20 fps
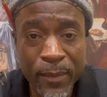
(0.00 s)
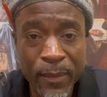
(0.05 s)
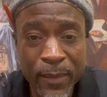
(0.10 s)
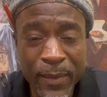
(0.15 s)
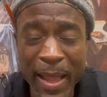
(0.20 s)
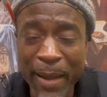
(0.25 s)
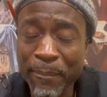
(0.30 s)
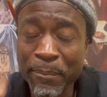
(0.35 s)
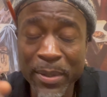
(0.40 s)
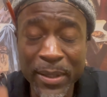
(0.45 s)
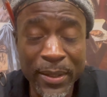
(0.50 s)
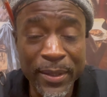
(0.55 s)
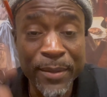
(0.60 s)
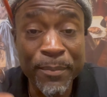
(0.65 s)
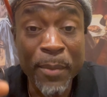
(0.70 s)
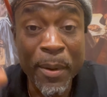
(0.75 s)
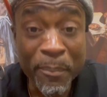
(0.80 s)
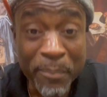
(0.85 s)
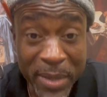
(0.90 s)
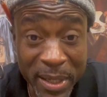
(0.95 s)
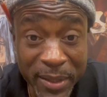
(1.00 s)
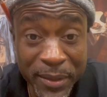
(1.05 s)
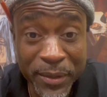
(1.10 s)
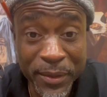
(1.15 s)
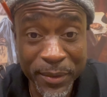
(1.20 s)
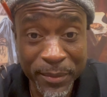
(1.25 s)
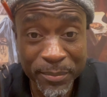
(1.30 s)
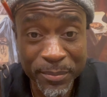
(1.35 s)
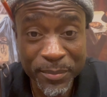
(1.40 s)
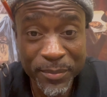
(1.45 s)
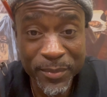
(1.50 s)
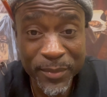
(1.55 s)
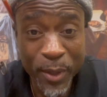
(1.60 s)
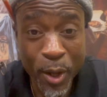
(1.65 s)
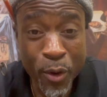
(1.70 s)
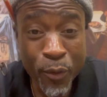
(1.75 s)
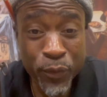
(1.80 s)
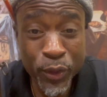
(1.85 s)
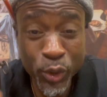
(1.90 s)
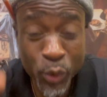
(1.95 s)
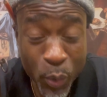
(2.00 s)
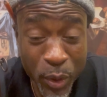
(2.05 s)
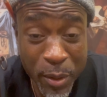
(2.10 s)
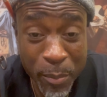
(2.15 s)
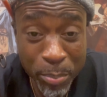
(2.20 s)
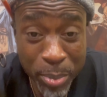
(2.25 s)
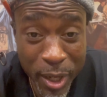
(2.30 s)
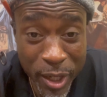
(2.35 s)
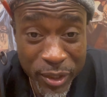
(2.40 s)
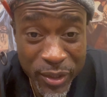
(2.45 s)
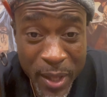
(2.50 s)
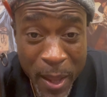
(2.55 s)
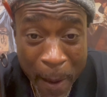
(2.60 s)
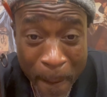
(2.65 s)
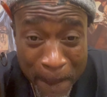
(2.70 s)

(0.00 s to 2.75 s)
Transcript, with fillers: not billion, but million, over 20 plus